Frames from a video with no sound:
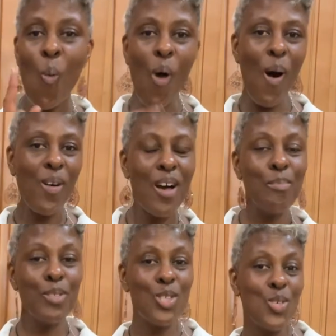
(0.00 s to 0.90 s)

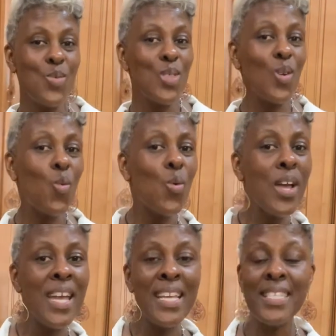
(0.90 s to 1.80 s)
Welcome to the
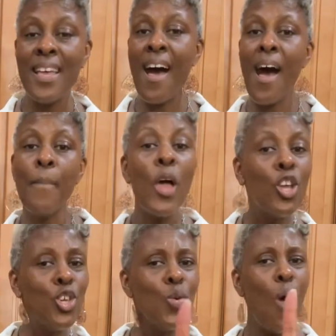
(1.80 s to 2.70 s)
Queendom.
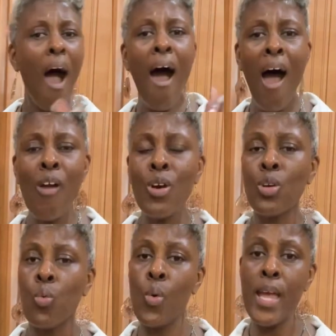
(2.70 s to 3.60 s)
You are a
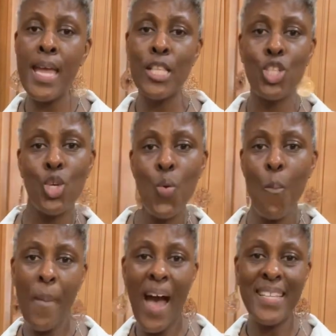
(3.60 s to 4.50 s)
queen too,
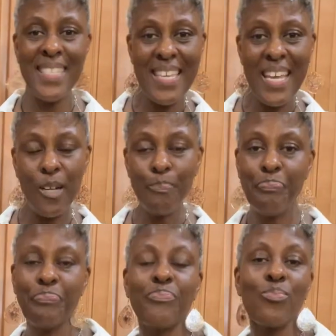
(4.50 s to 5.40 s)
my dear.
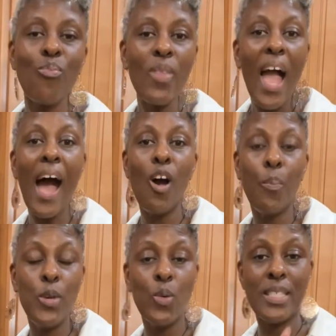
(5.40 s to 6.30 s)
I
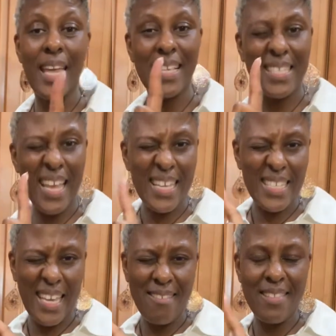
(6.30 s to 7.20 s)
hope you will take a second
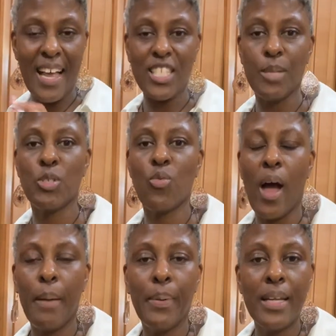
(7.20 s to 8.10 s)
to hit that
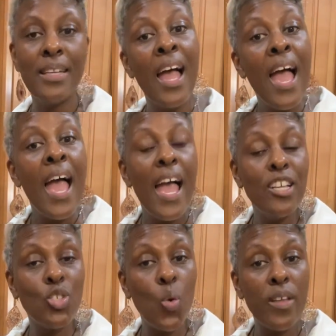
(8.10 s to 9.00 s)
subscribe button
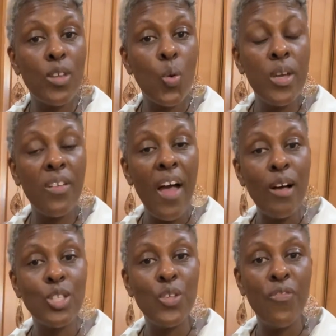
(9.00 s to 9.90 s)
and join the Queen of
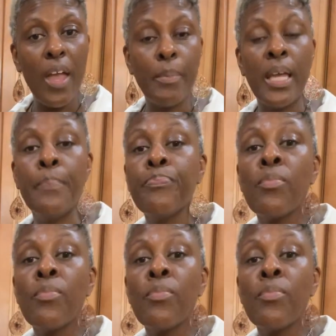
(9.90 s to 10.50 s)
How To family.